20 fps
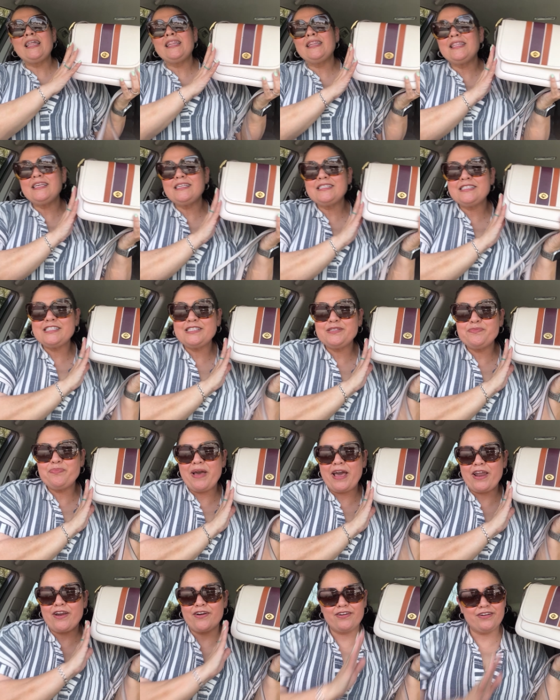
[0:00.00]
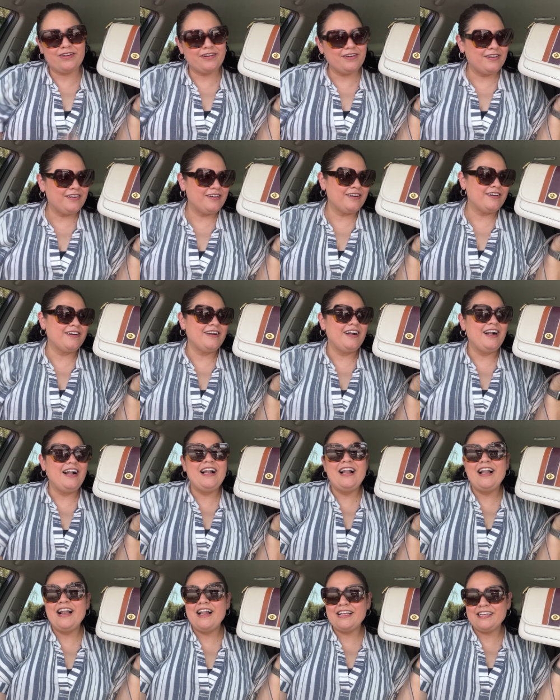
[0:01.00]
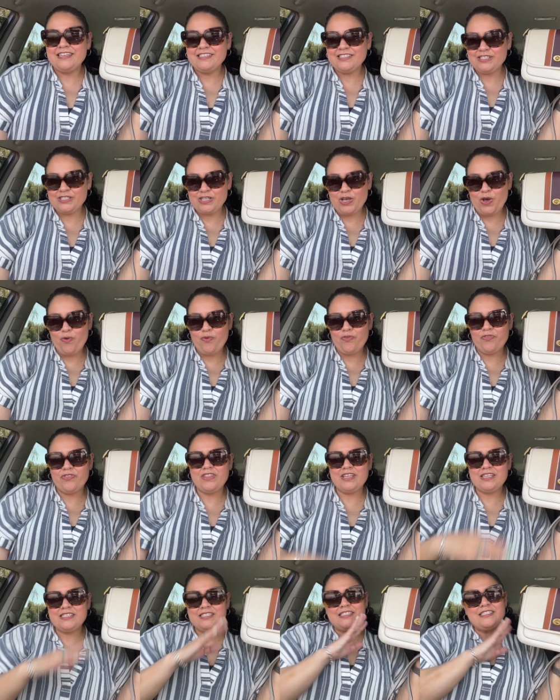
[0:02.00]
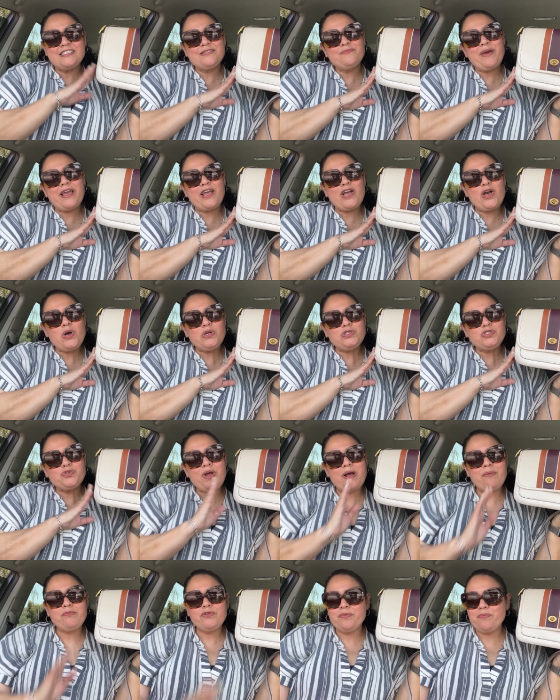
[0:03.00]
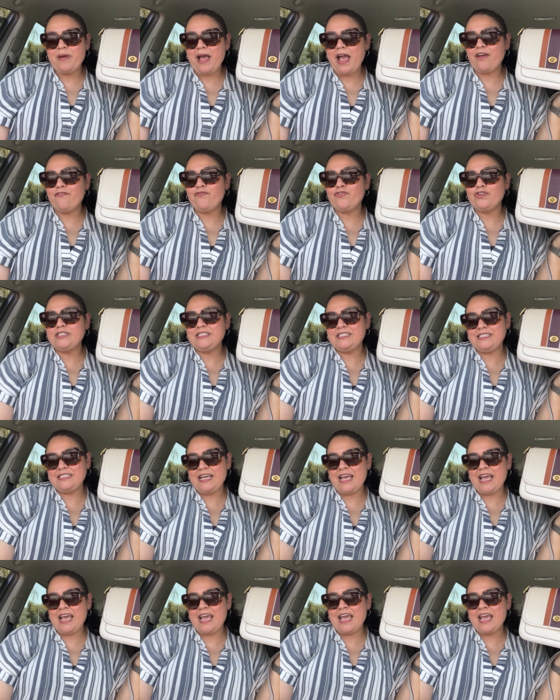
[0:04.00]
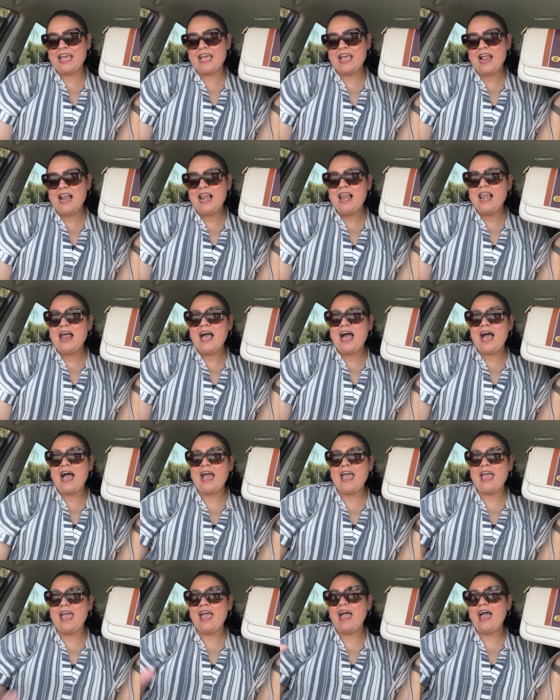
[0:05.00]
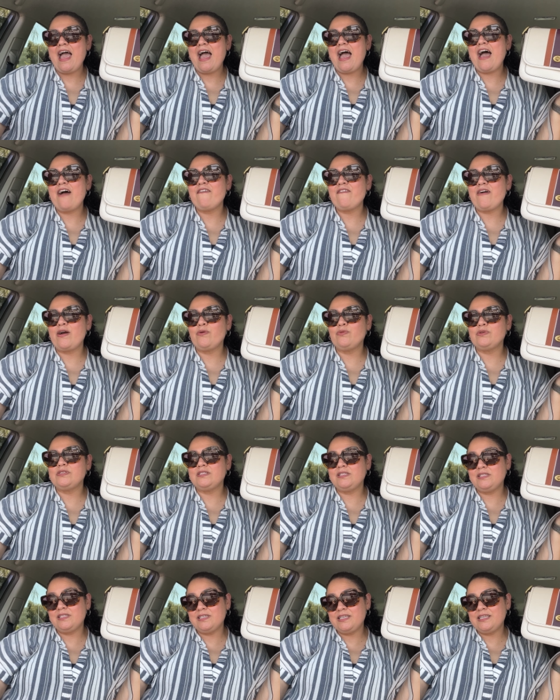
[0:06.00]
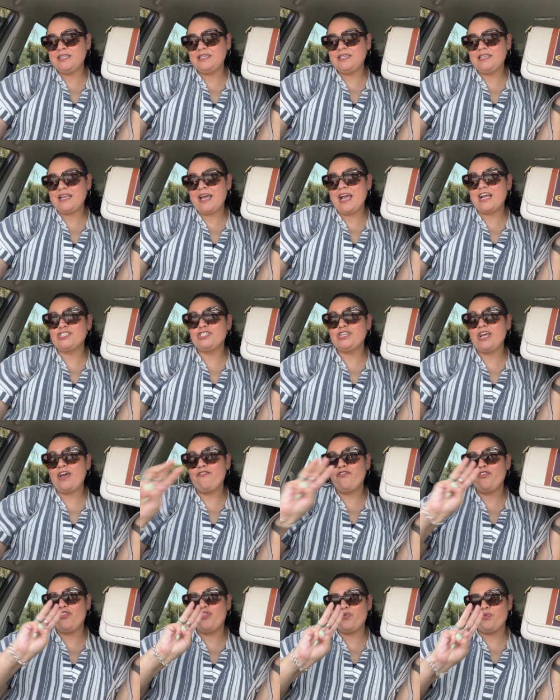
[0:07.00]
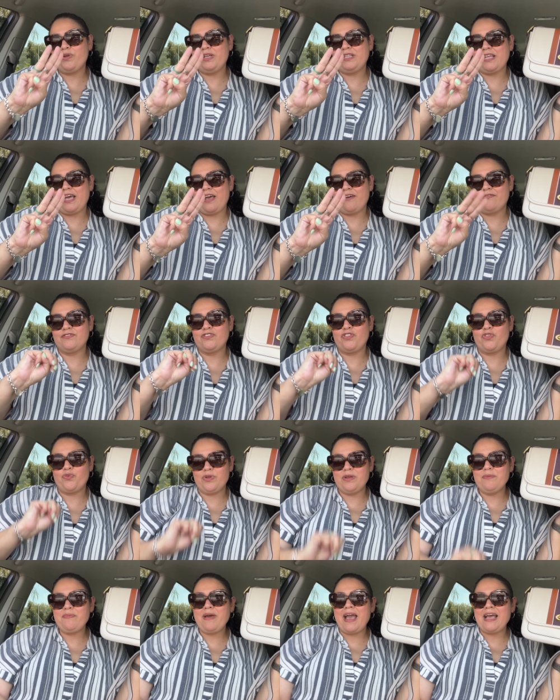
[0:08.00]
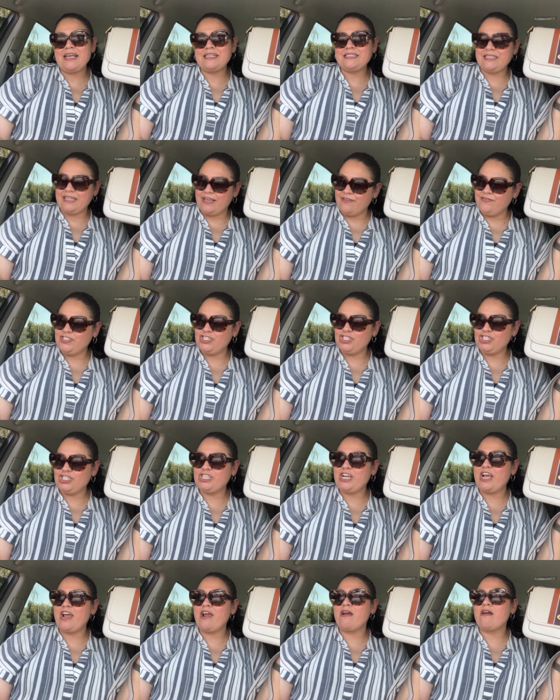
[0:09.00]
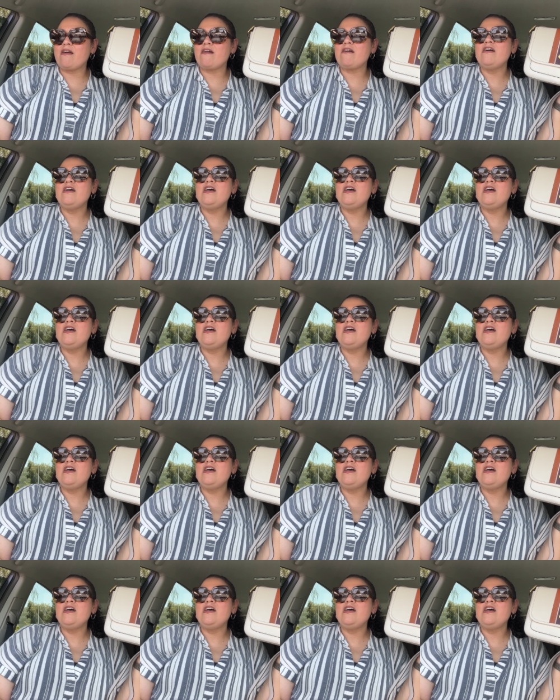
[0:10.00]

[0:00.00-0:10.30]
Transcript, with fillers: this is better. So this is my Coach Rambler bag for today. I have, I was looking, I actually have three left, three bags left to share.